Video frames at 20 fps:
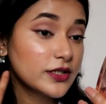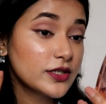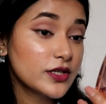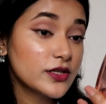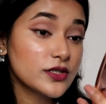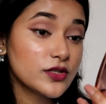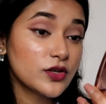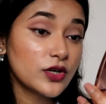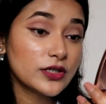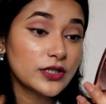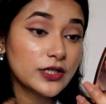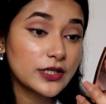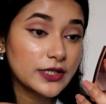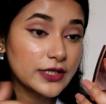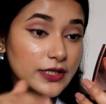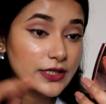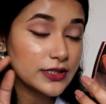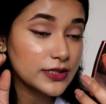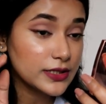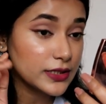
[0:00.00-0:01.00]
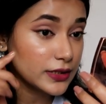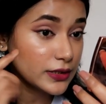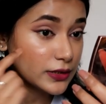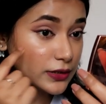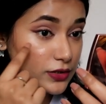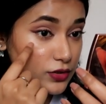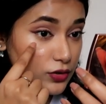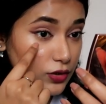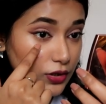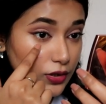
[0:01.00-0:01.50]
It does not crease, it
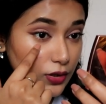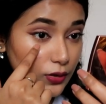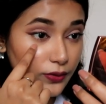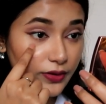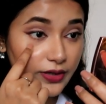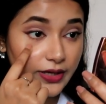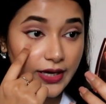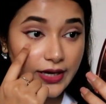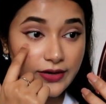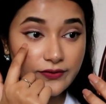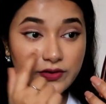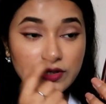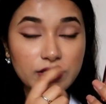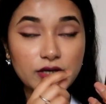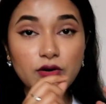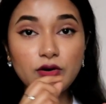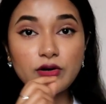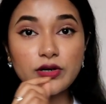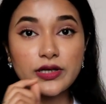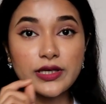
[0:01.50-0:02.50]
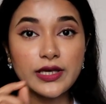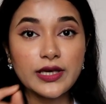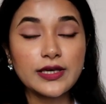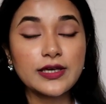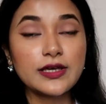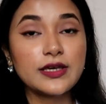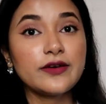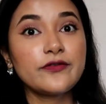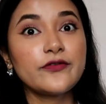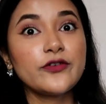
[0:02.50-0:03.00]
does not look heavy or
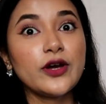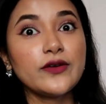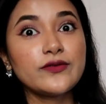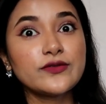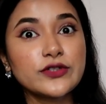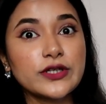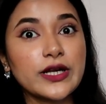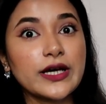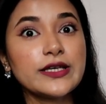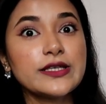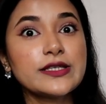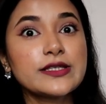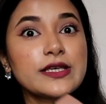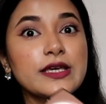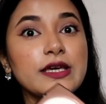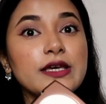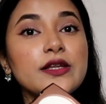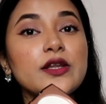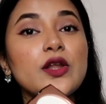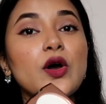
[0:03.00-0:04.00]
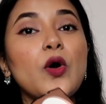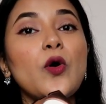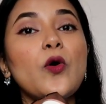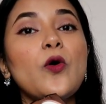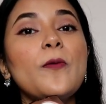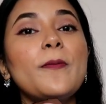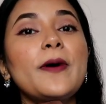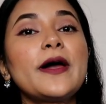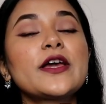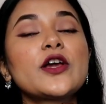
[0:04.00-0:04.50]
cakey. If you have dry skin,
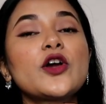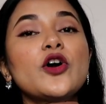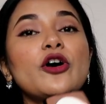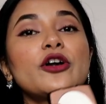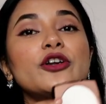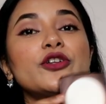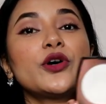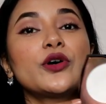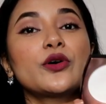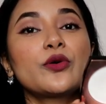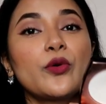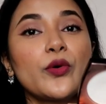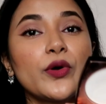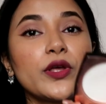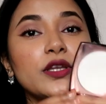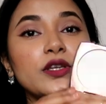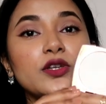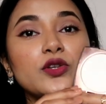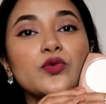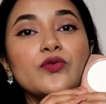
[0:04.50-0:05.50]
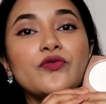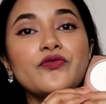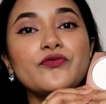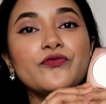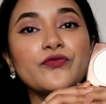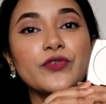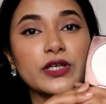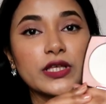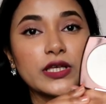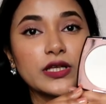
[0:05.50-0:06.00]
oh my god, you're going to
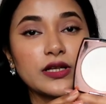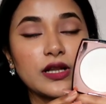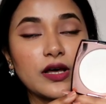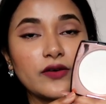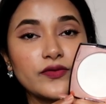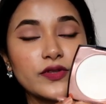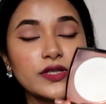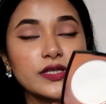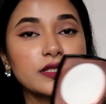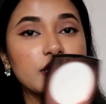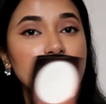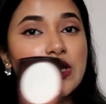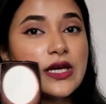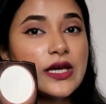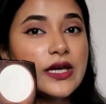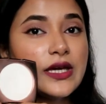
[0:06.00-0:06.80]
freaking love this.